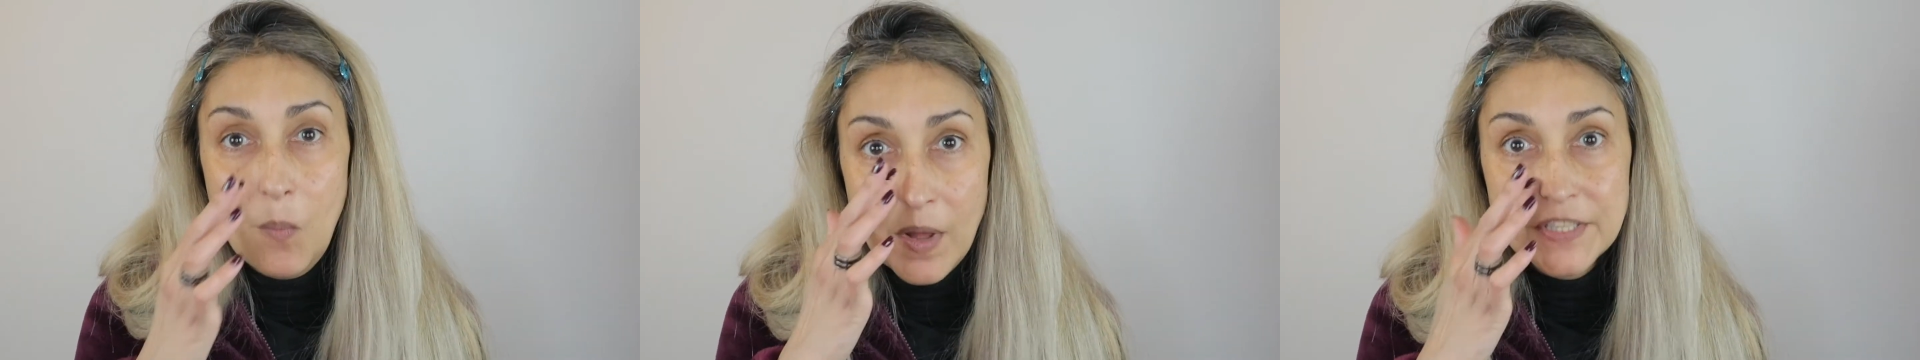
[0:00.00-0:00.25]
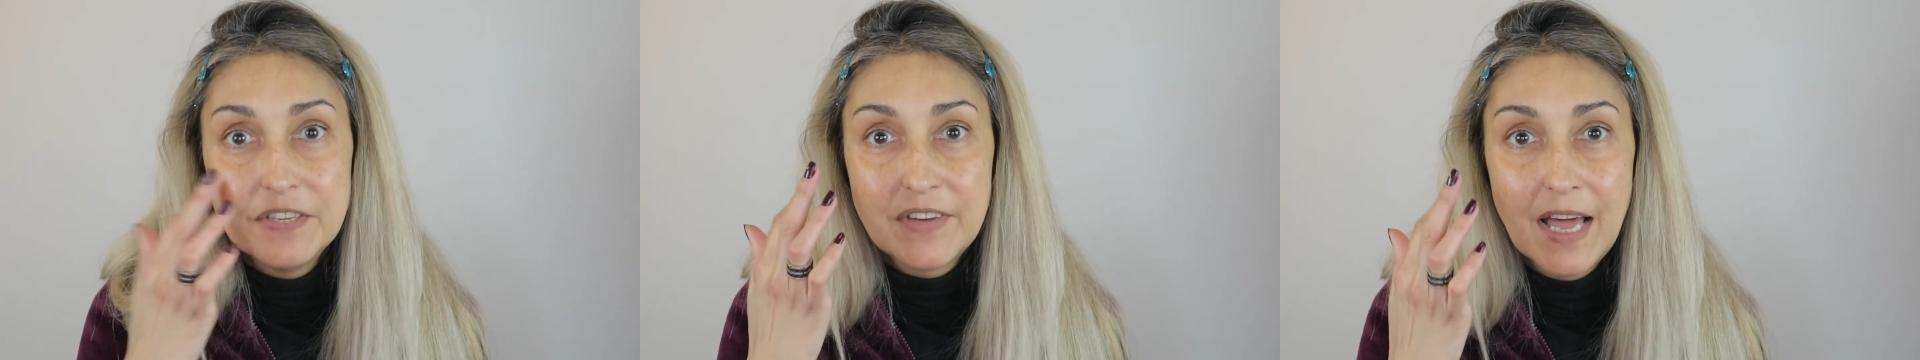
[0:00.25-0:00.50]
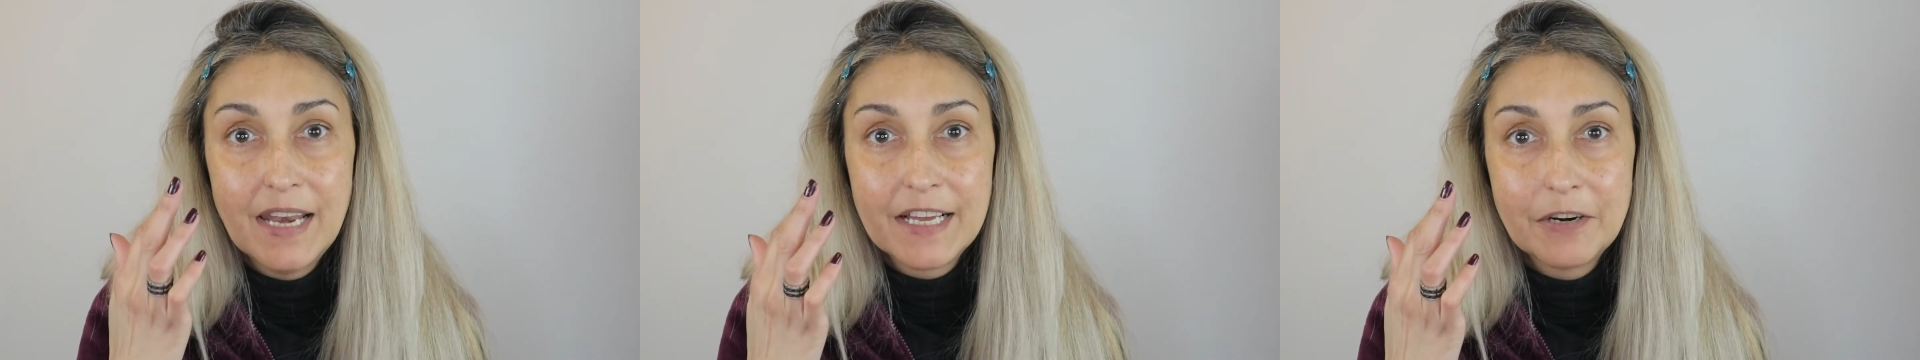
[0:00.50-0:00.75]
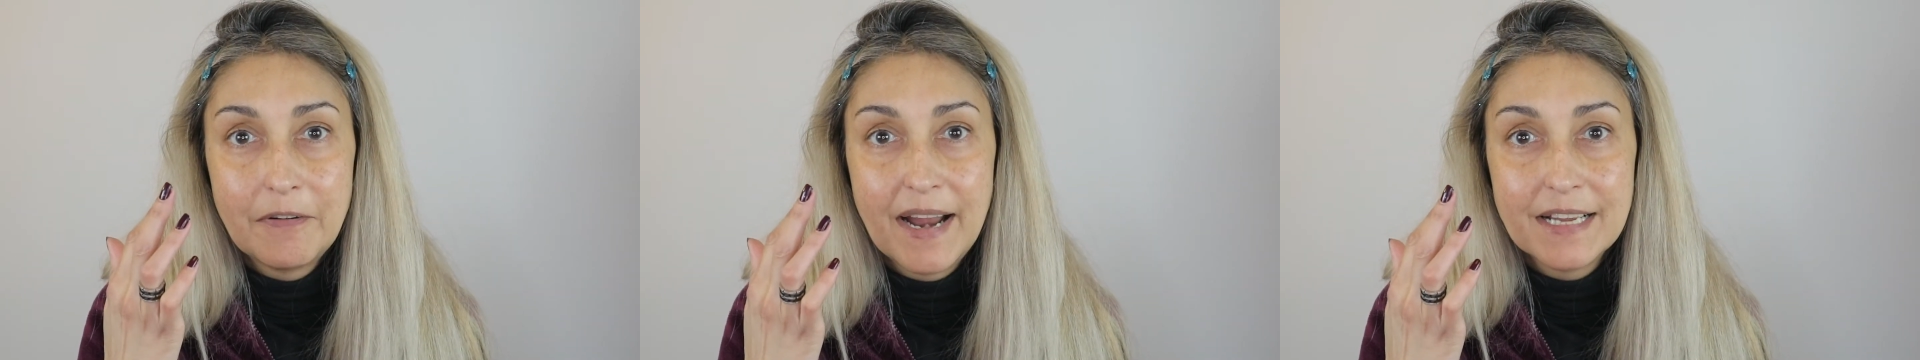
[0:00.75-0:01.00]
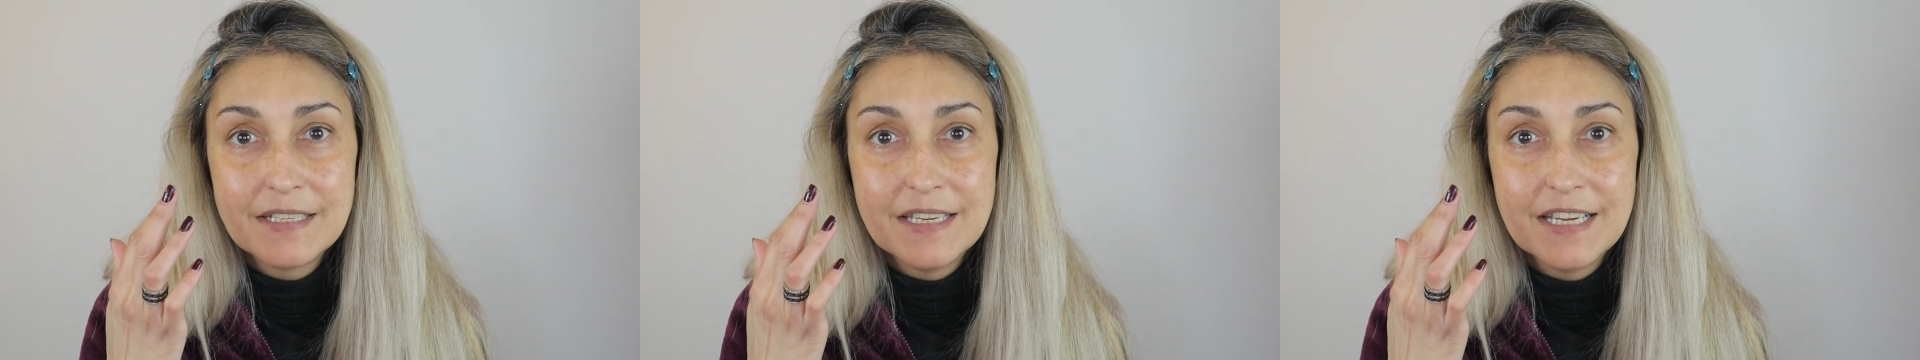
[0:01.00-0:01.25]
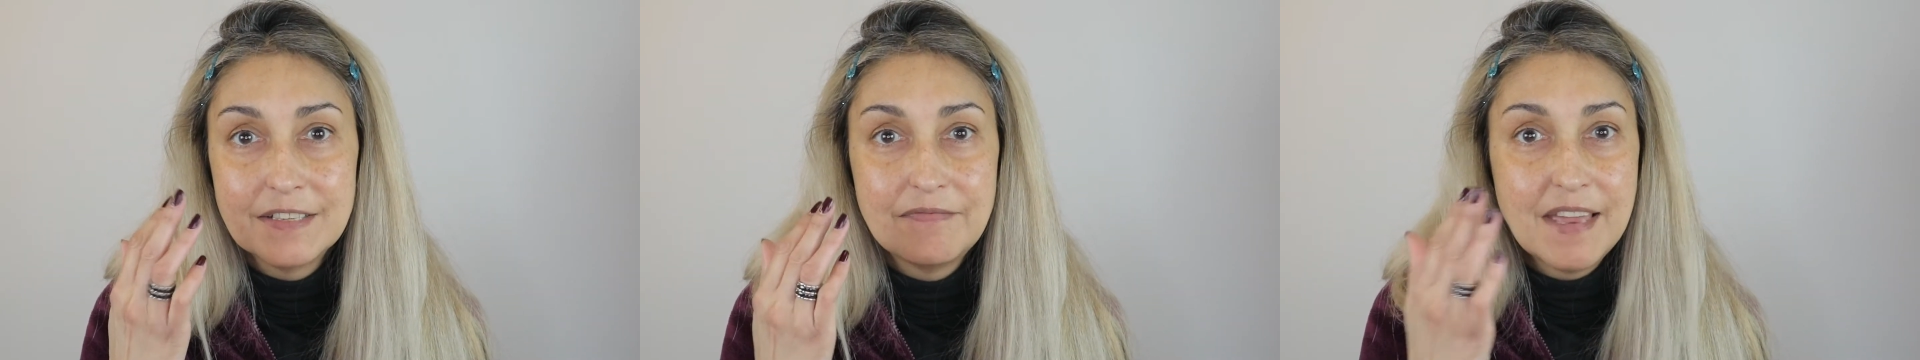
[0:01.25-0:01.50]
Once you've colour
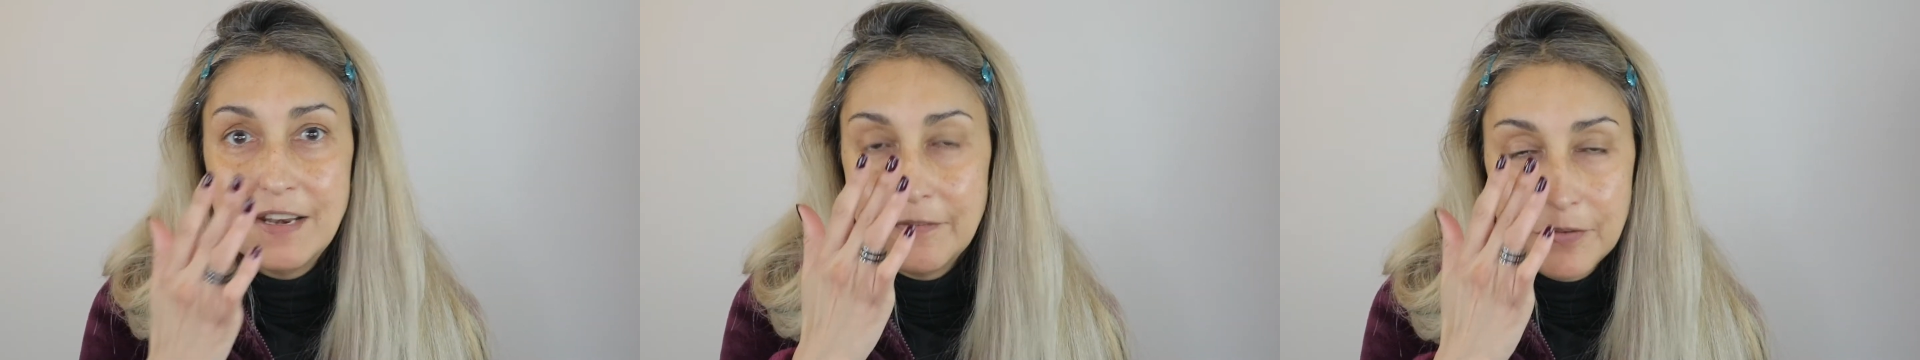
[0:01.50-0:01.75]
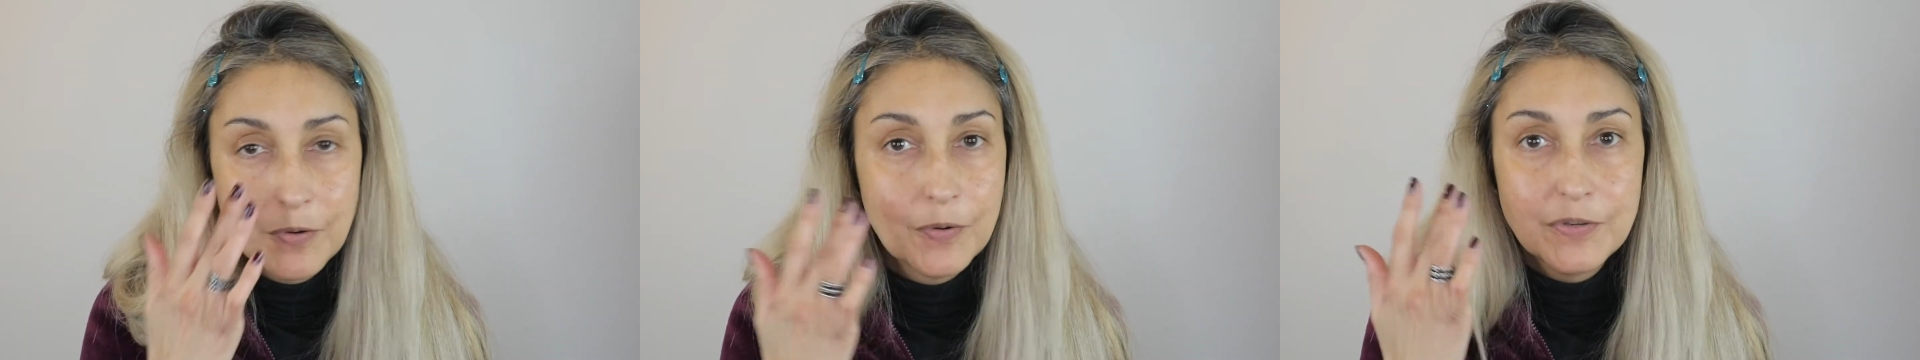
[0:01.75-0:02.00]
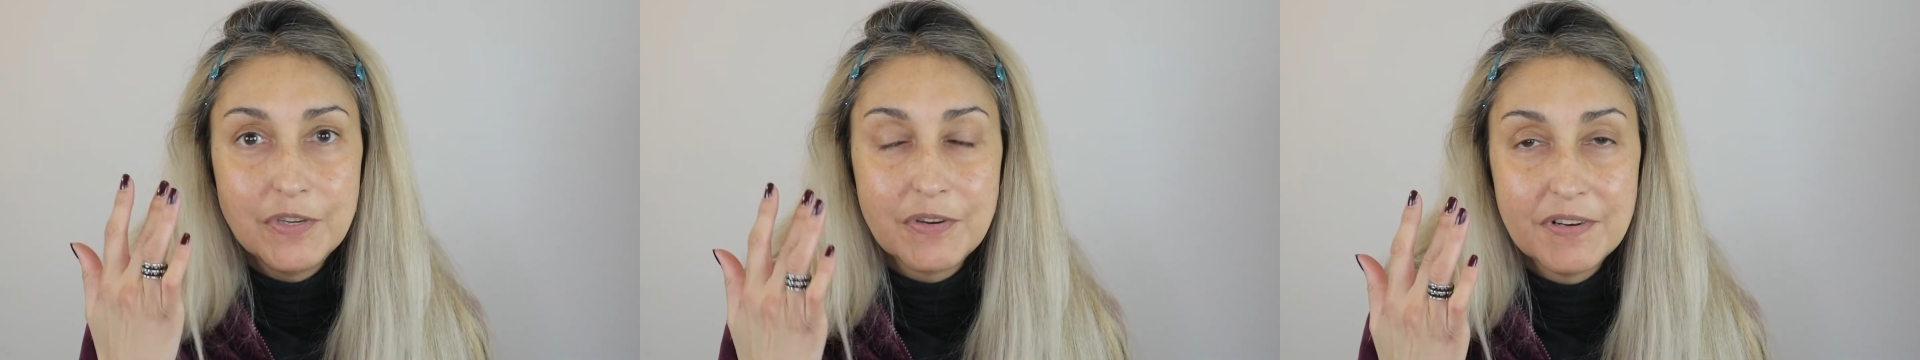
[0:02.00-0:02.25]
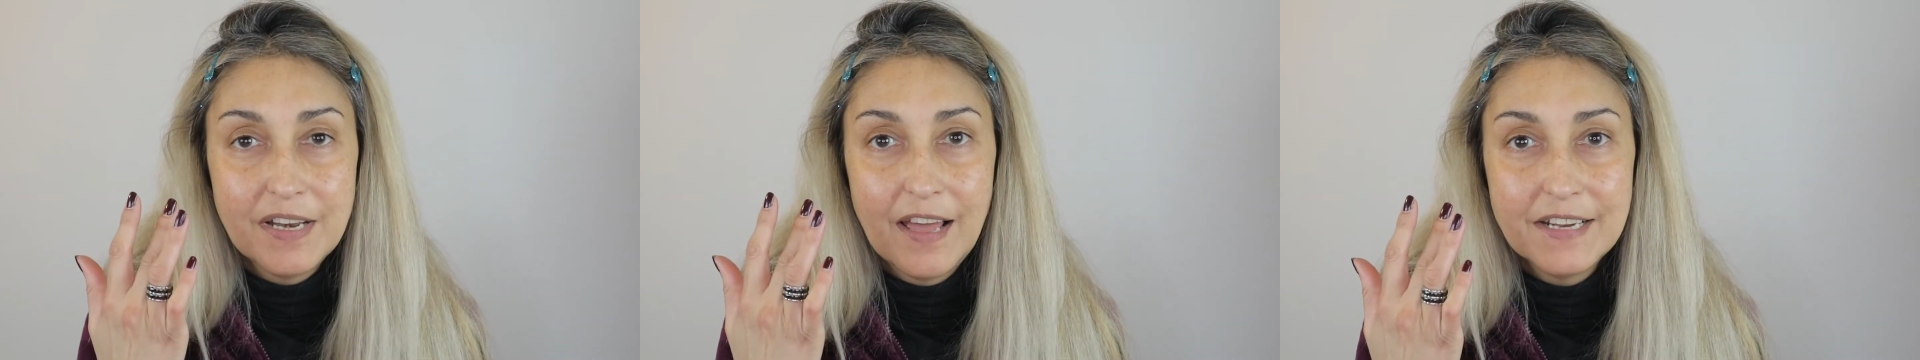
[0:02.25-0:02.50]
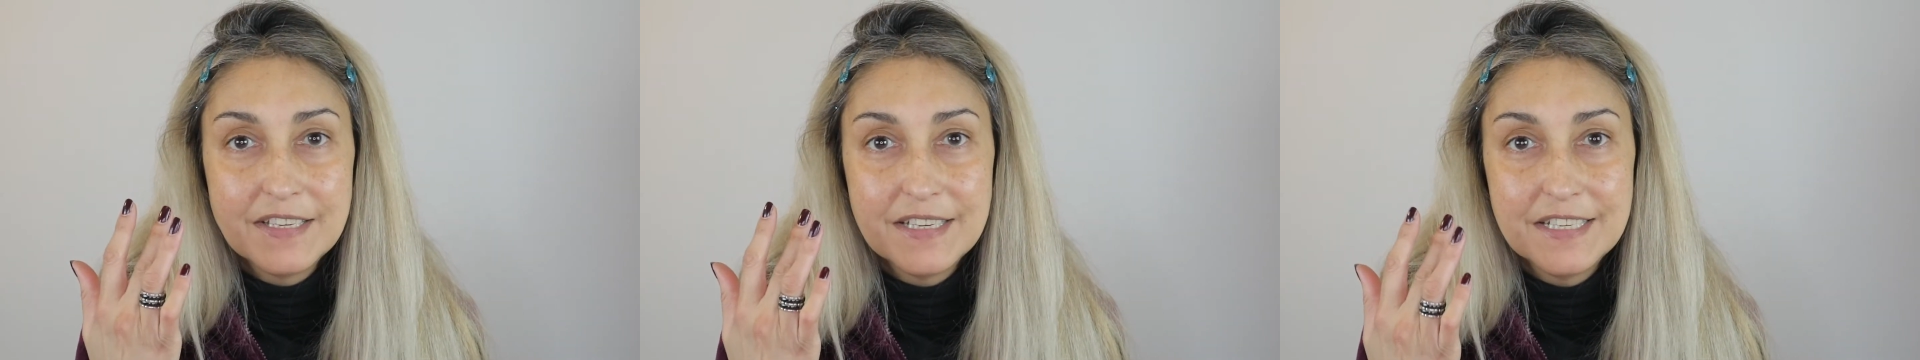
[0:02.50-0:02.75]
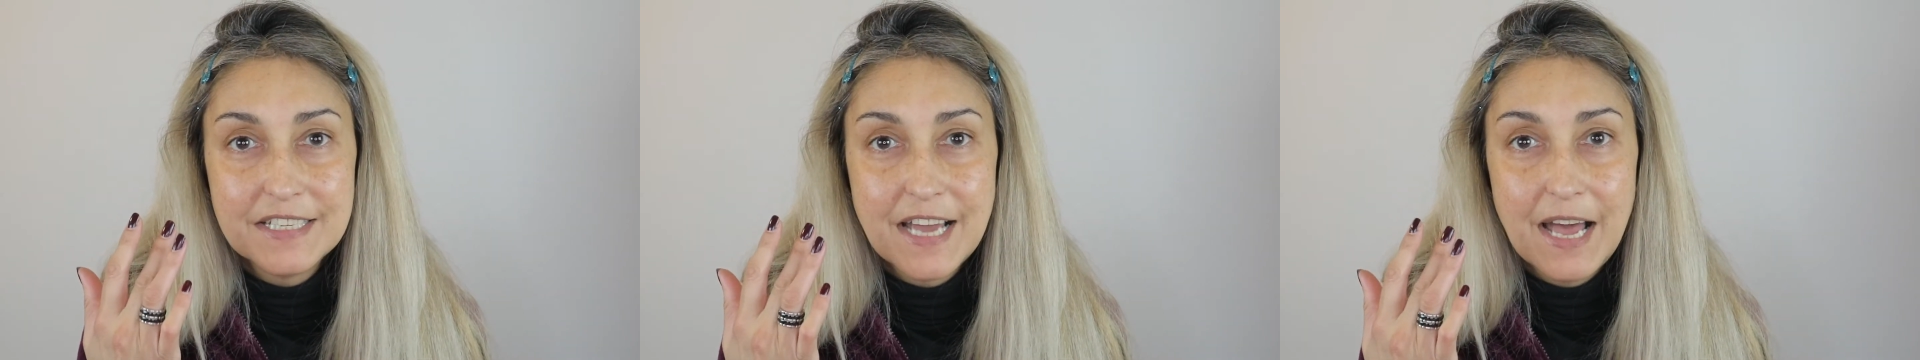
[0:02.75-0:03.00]
corrected, then of course you can
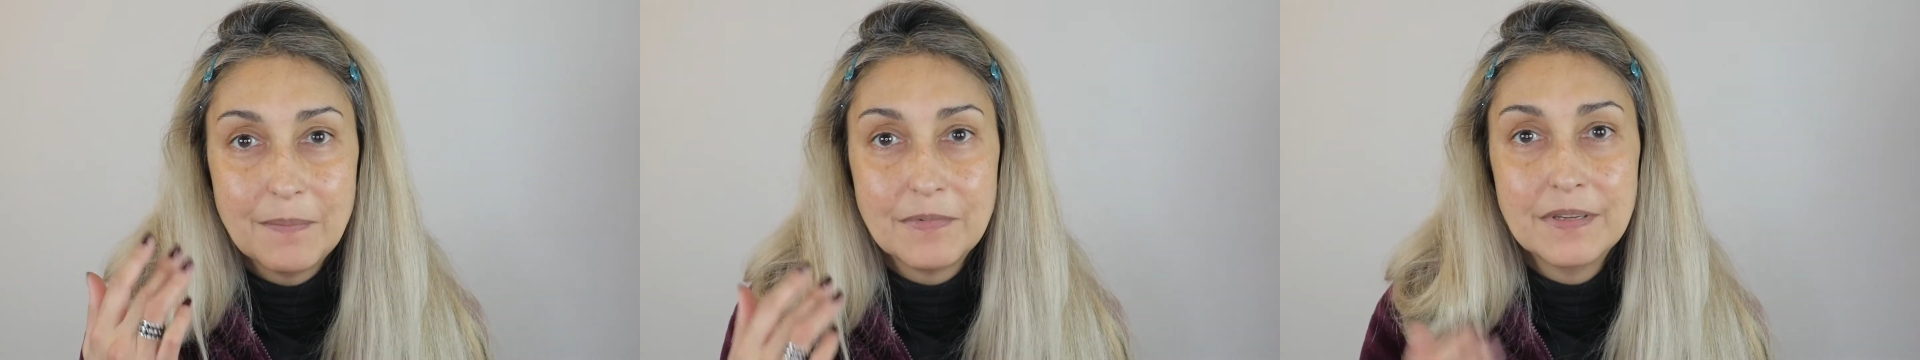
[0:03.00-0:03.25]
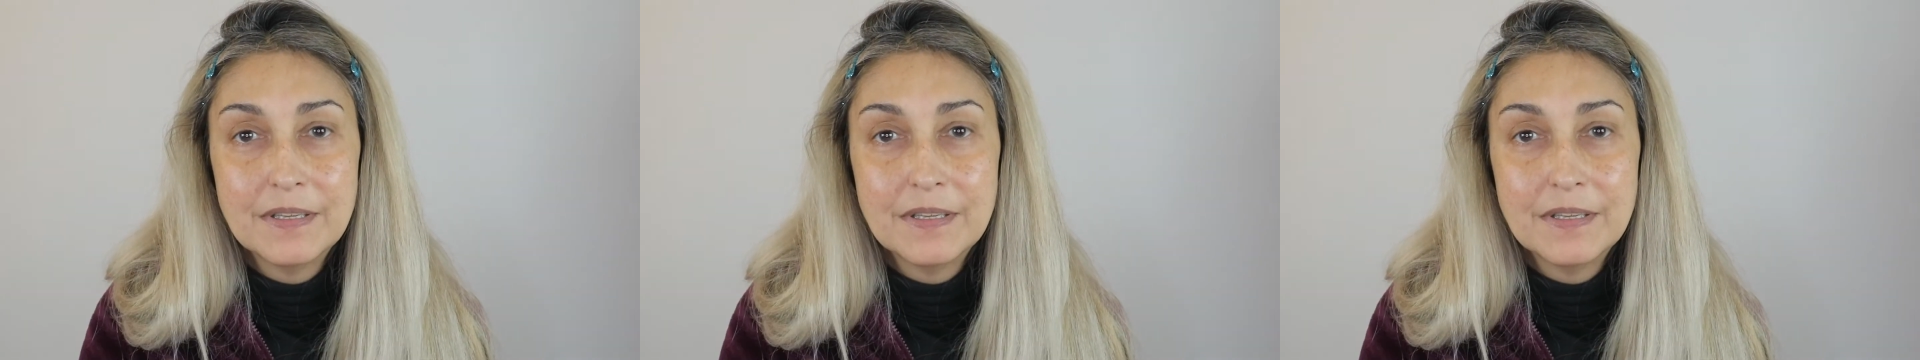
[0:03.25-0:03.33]
lighten it up.